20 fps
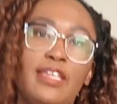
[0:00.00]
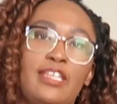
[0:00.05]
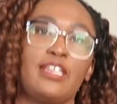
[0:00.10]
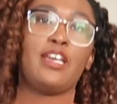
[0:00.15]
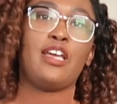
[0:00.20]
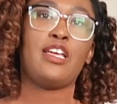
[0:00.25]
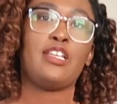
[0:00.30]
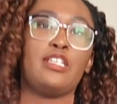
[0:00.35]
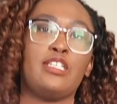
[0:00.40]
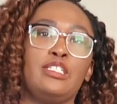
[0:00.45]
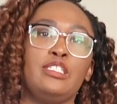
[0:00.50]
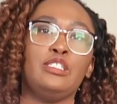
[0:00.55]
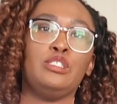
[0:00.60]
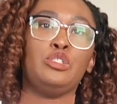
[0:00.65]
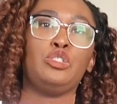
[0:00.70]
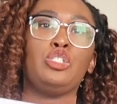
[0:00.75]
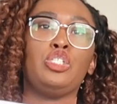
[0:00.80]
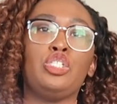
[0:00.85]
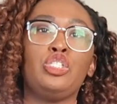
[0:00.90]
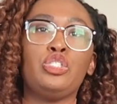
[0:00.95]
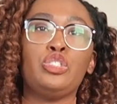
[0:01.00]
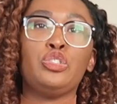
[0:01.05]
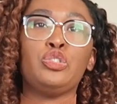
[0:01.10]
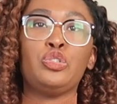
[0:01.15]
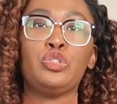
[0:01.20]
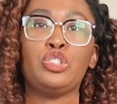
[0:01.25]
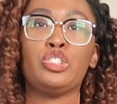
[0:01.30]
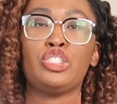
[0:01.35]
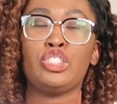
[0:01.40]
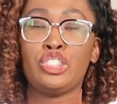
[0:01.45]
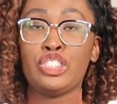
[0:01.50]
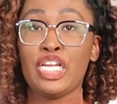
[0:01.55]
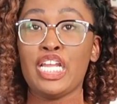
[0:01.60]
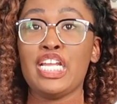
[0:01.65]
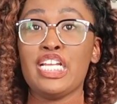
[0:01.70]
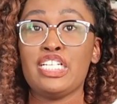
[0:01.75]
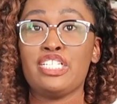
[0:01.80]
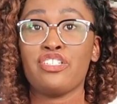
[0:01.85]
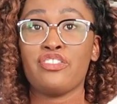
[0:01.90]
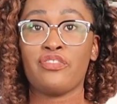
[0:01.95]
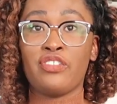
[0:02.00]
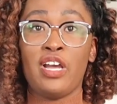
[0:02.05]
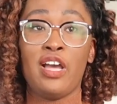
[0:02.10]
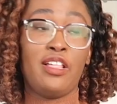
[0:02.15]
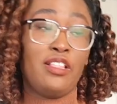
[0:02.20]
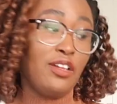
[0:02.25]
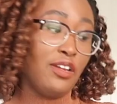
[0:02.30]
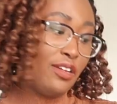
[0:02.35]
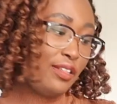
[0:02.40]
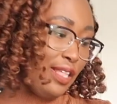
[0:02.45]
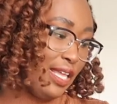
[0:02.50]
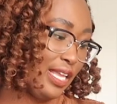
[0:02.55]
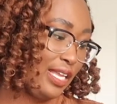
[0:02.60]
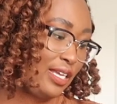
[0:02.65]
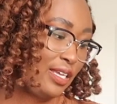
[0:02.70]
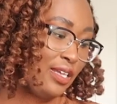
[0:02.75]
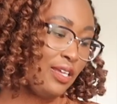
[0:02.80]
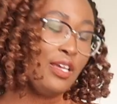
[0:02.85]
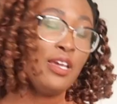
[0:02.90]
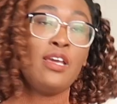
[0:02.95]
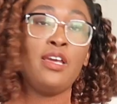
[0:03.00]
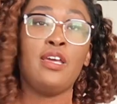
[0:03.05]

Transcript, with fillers: like a huge change of color like